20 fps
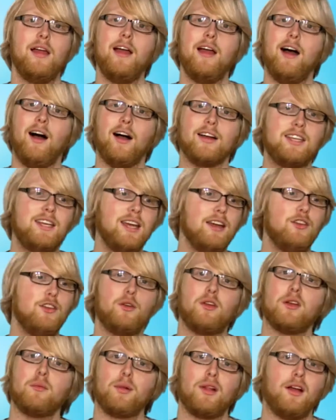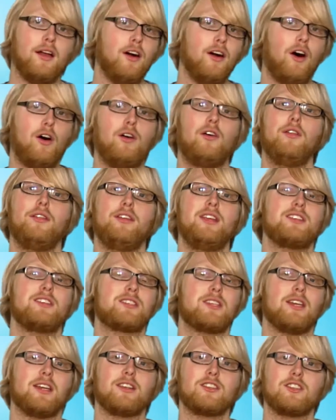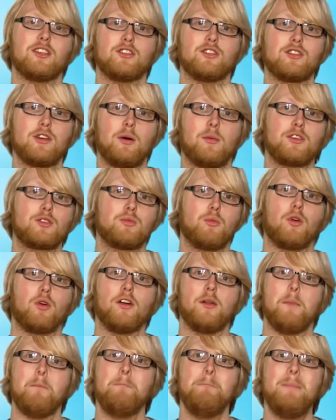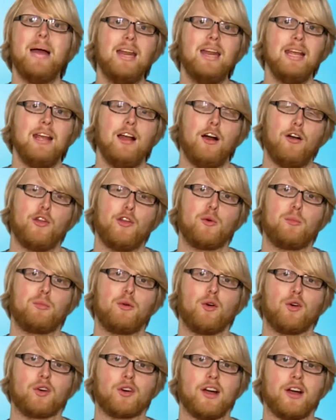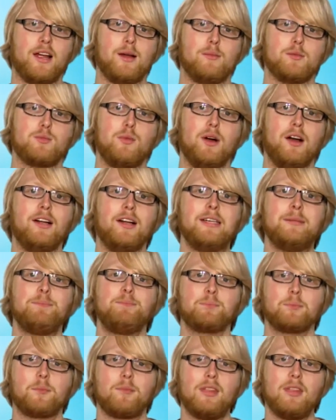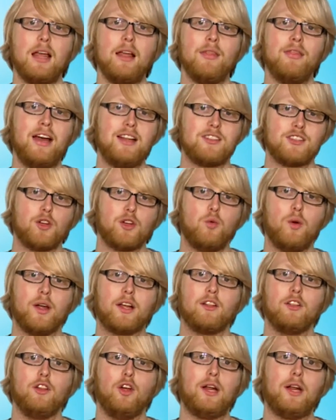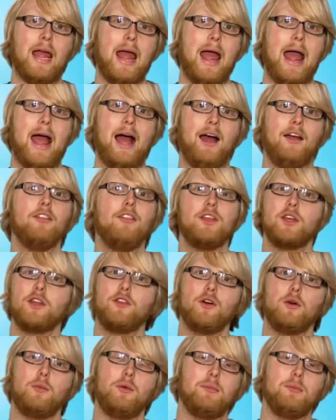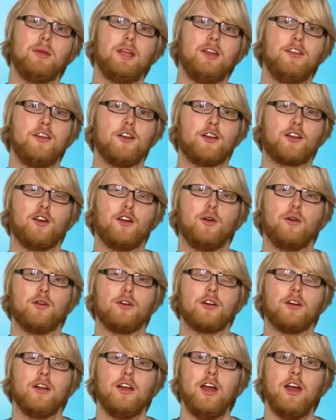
again, you can apply all of these things and so much more to many other programs, but that's a quick look at the Adobe Media Encoder.